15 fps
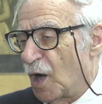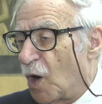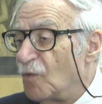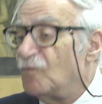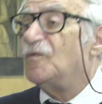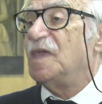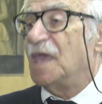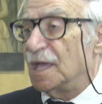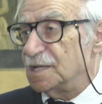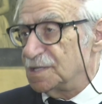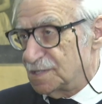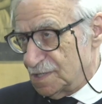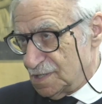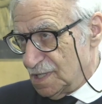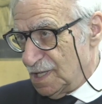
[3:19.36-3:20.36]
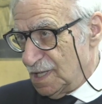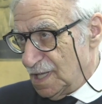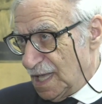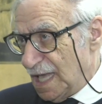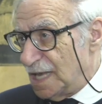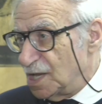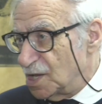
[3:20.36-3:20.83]
obviate
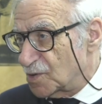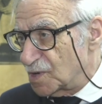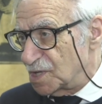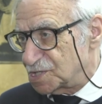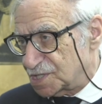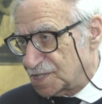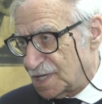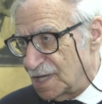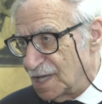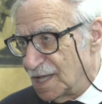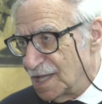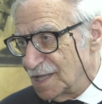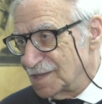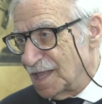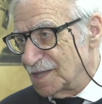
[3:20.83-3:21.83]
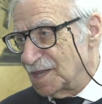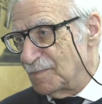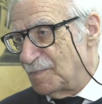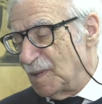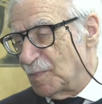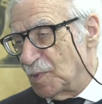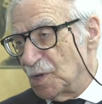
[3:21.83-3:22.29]
any risk that
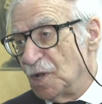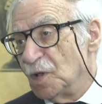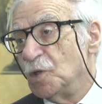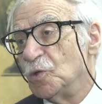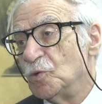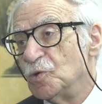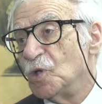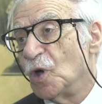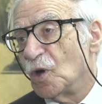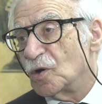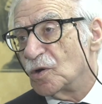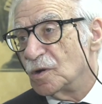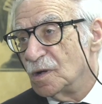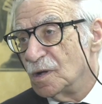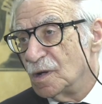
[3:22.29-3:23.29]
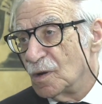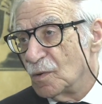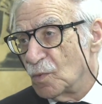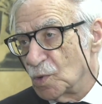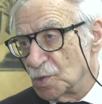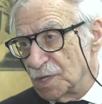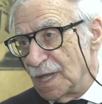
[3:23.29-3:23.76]
the people in New York
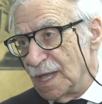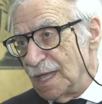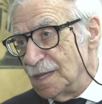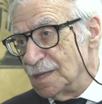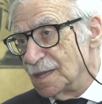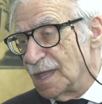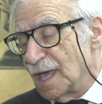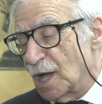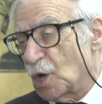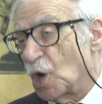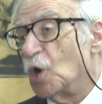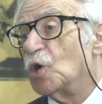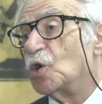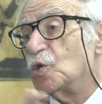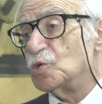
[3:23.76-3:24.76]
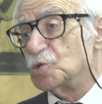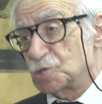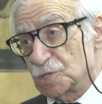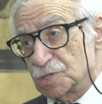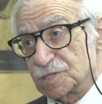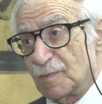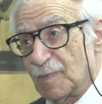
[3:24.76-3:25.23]
would, in their
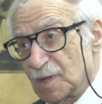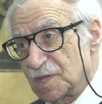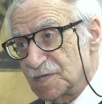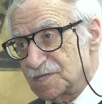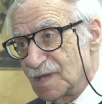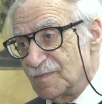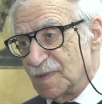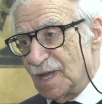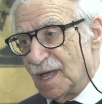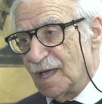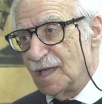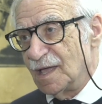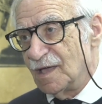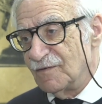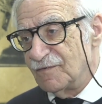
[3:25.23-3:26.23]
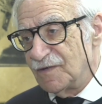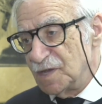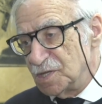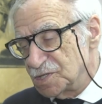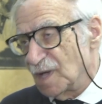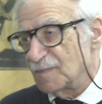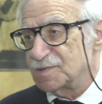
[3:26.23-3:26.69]
conclusions about the seminar,
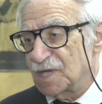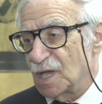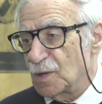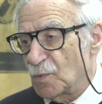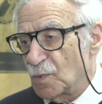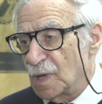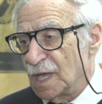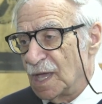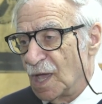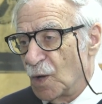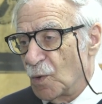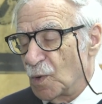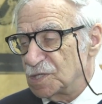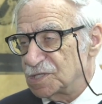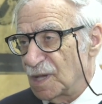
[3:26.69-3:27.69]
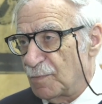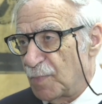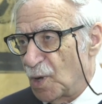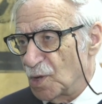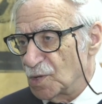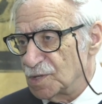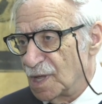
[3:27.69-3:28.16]
finish up saying we
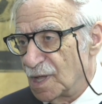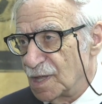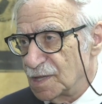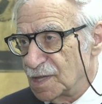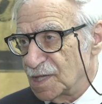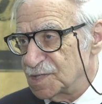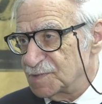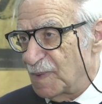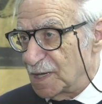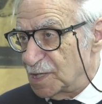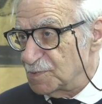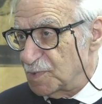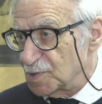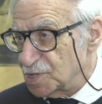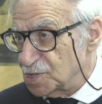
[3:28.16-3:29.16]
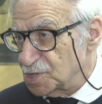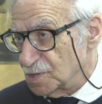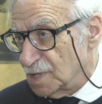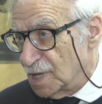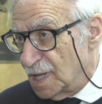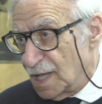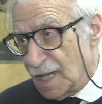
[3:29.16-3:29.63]
support the Spanish
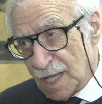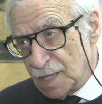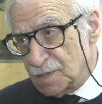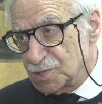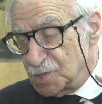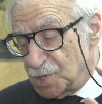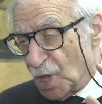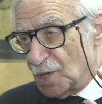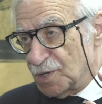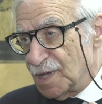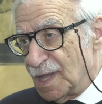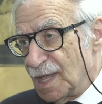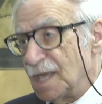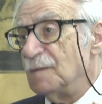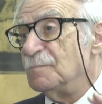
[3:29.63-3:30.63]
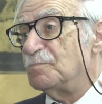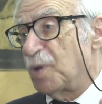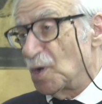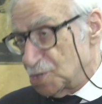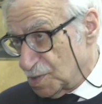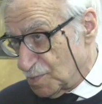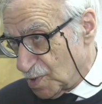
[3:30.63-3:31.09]
position. It's not
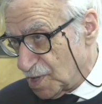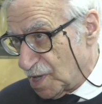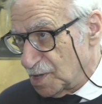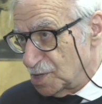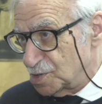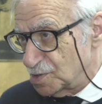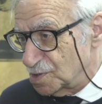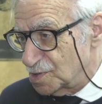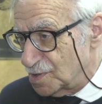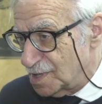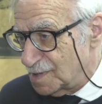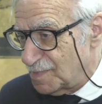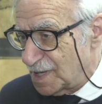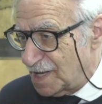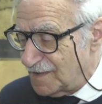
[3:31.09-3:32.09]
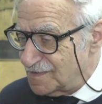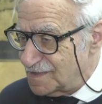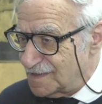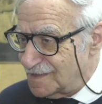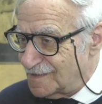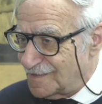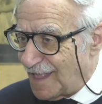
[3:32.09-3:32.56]
impossible that they should do it, but I
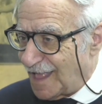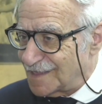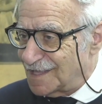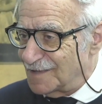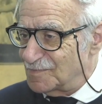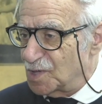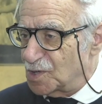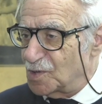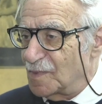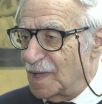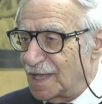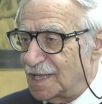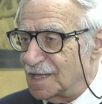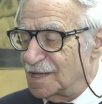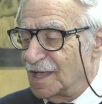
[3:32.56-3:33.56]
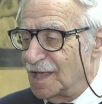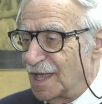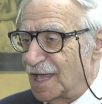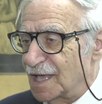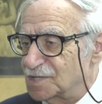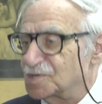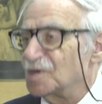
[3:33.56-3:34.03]
attempted to make it
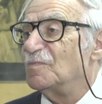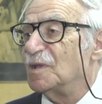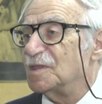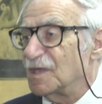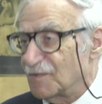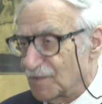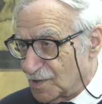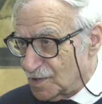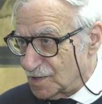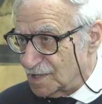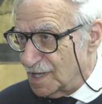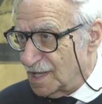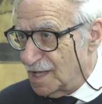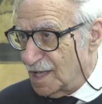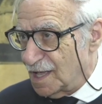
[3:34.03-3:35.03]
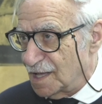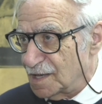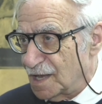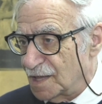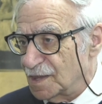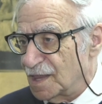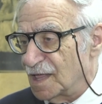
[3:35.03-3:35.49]
extremely difficult.
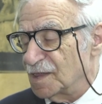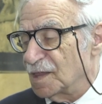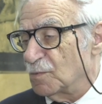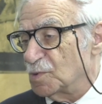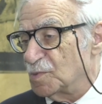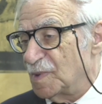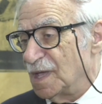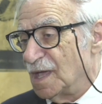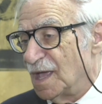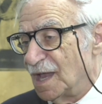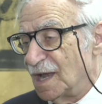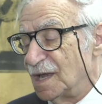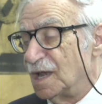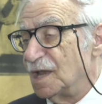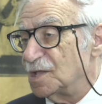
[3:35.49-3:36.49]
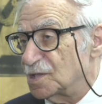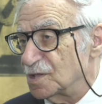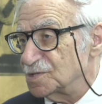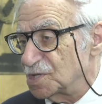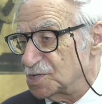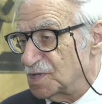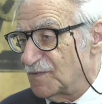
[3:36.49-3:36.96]
And that there would be
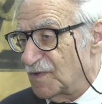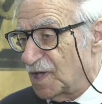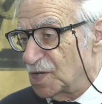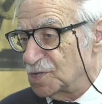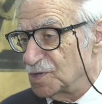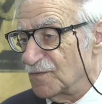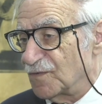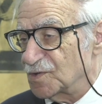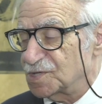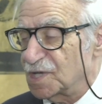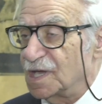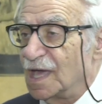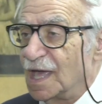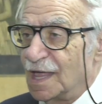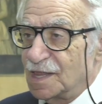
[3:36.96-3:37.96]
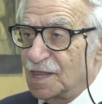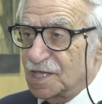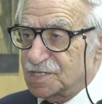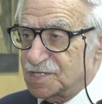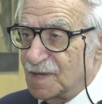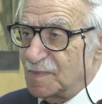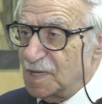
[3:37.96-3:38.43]
little justification for saying
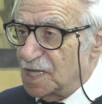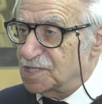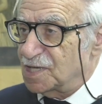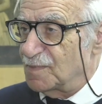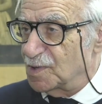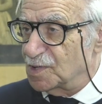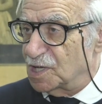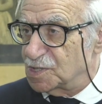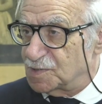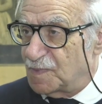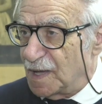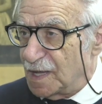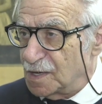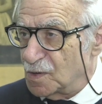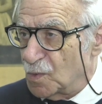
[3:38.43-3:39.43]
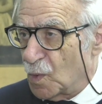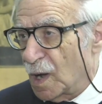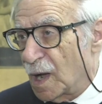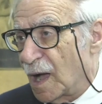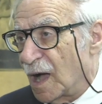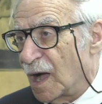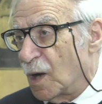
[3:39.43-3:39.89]
the seminar supported Spain
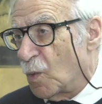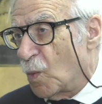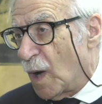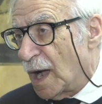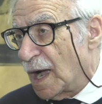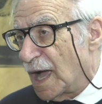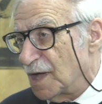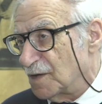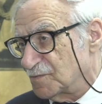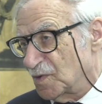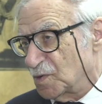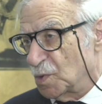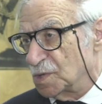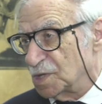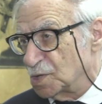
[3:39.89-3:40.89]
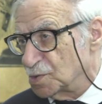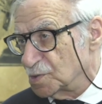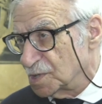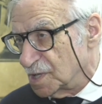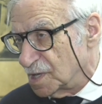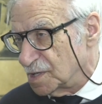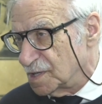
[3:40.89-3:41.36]
when one guy out of
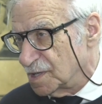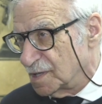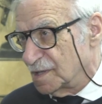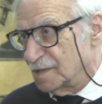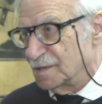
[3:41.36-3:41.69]
22 did.